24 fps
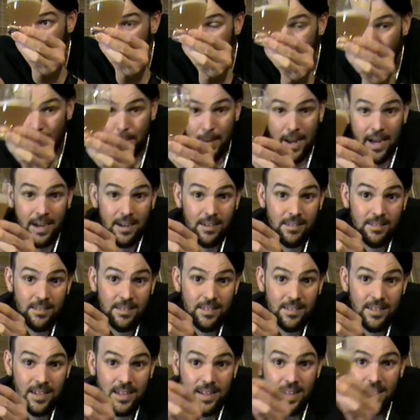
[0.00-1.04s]
I mean,
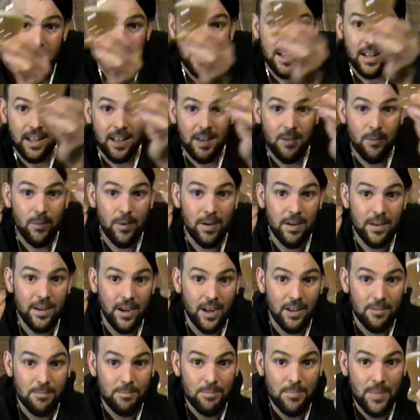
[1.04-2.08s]

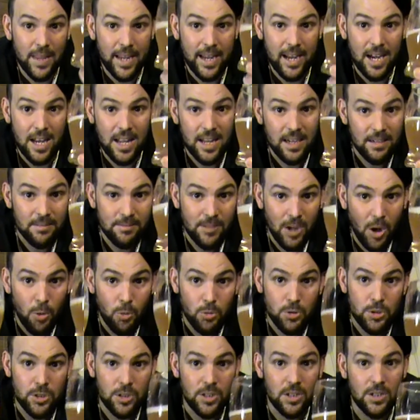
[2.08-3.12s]
they're going to
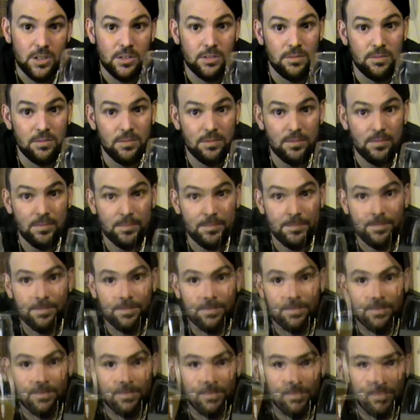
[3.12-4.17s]
alter
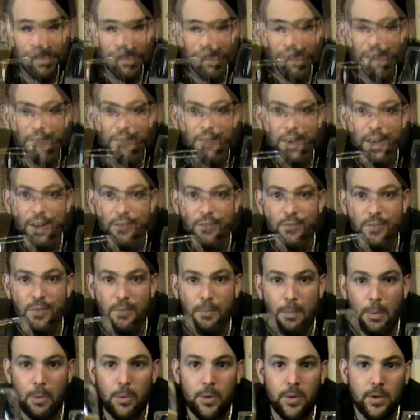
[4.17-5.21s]
the vigour of the
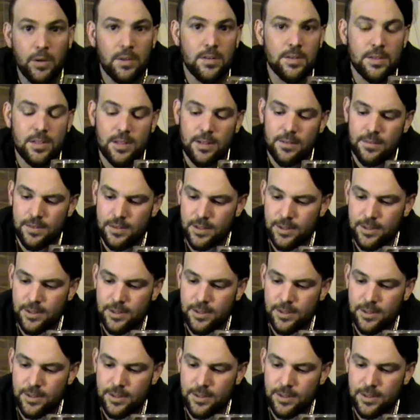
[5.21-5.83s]
boil and stuff,